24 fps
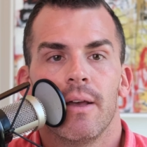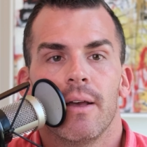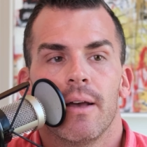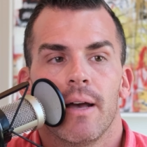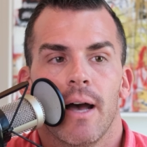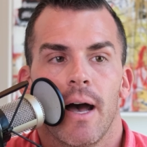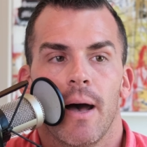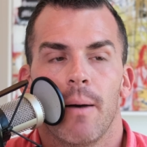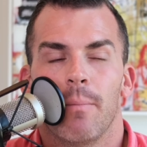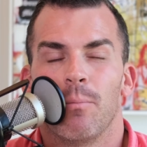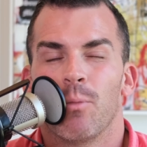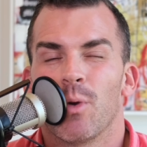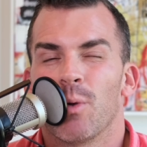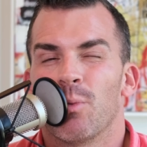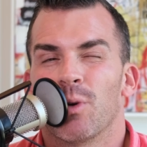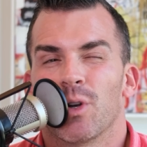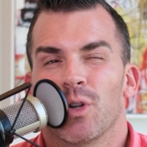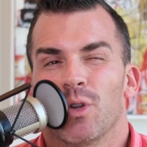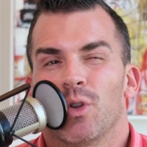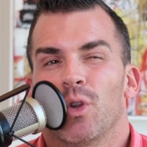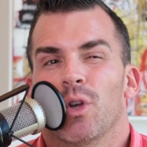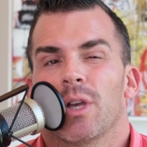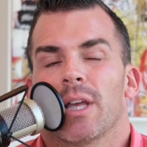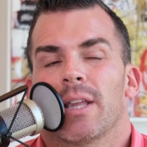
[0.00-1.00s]
We want to look
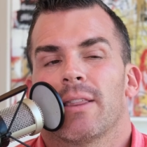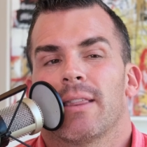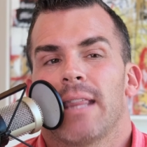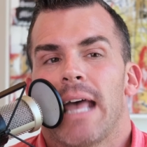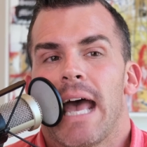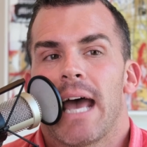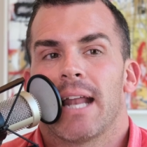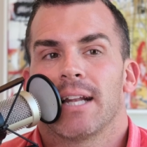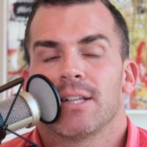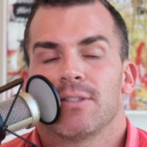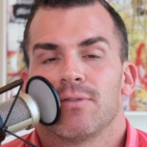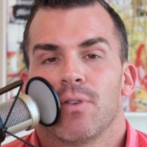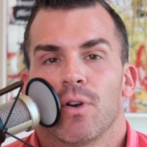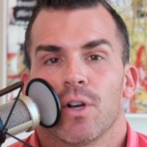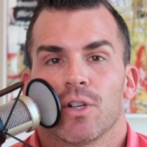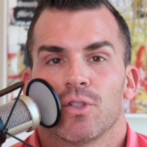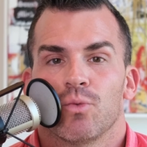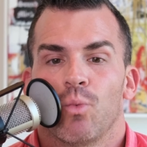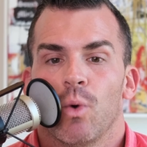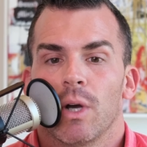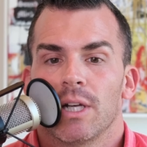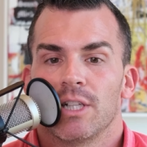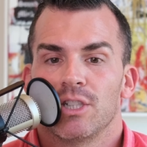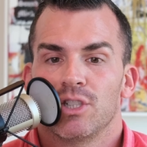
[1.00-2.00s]
at that as far as what
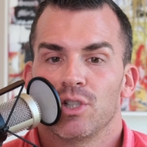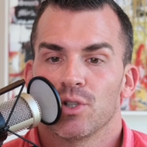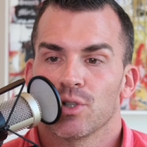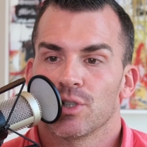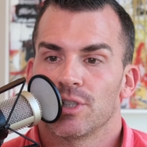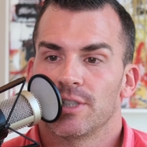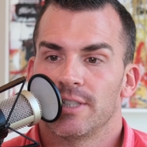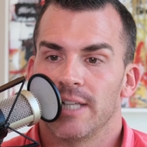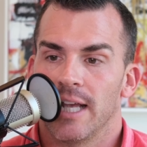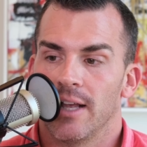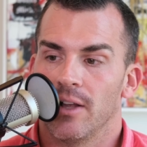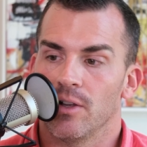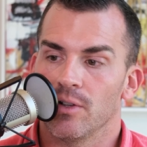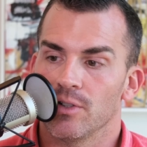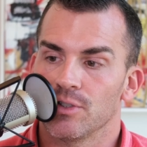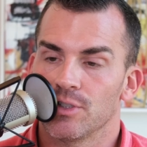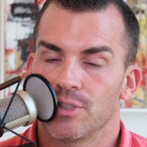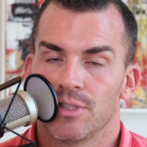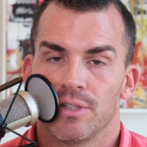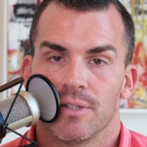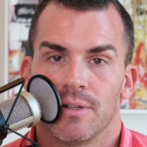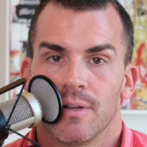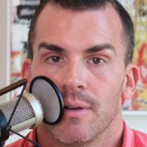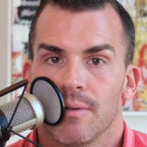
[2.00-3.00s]
is your sales
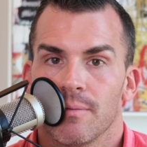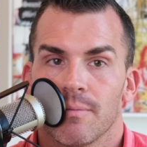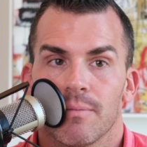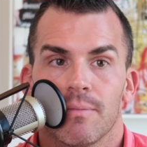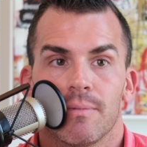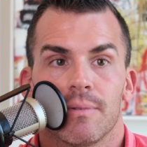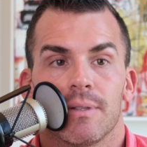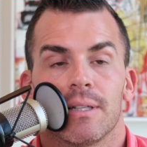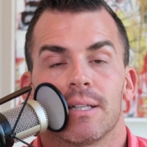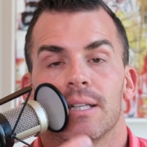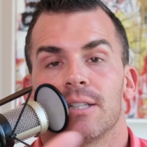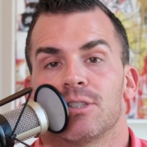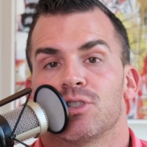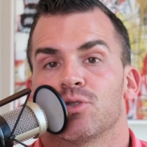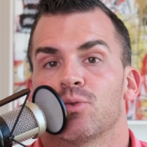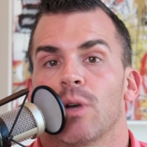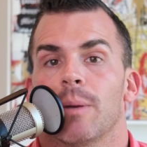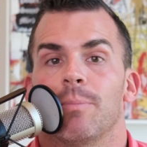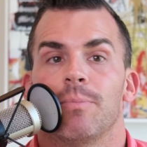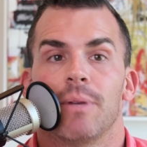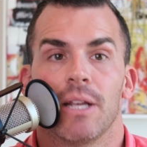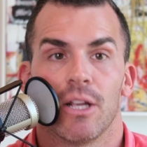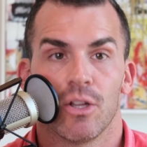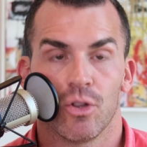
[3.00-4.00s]
scripting
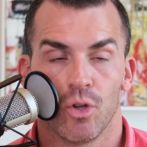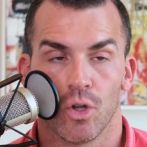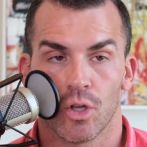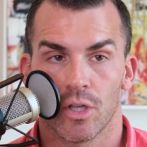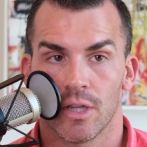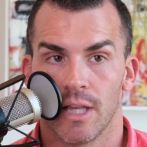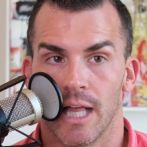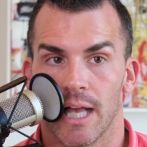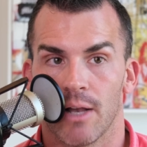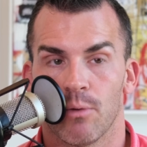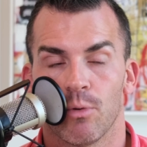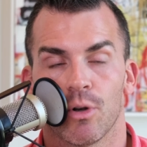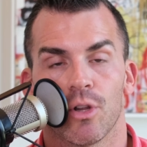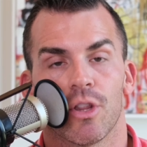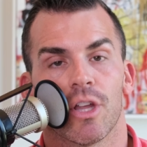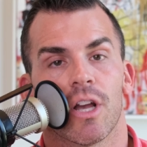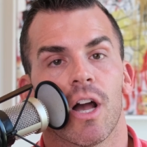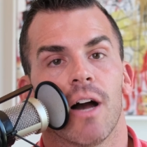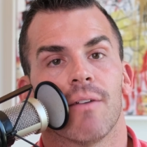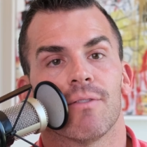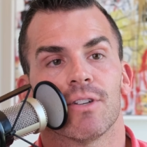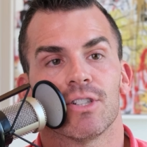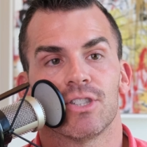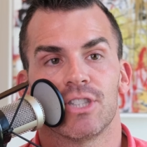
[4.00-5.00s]
look like? What are the
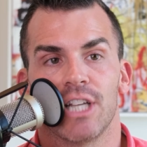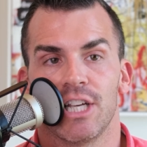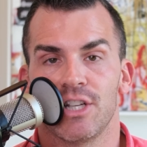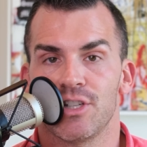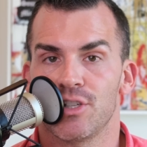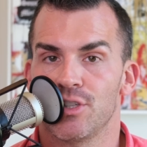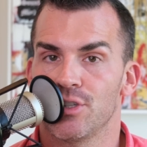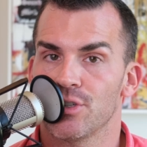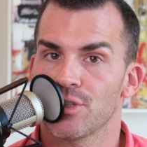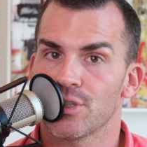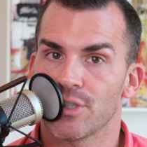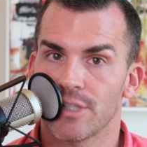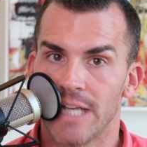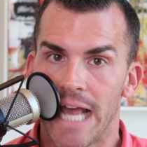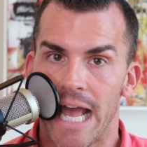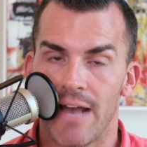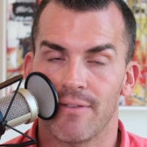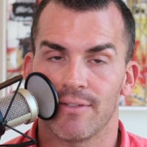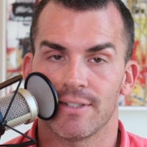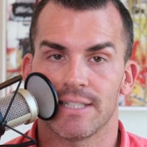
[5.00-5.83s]
conversations your staff is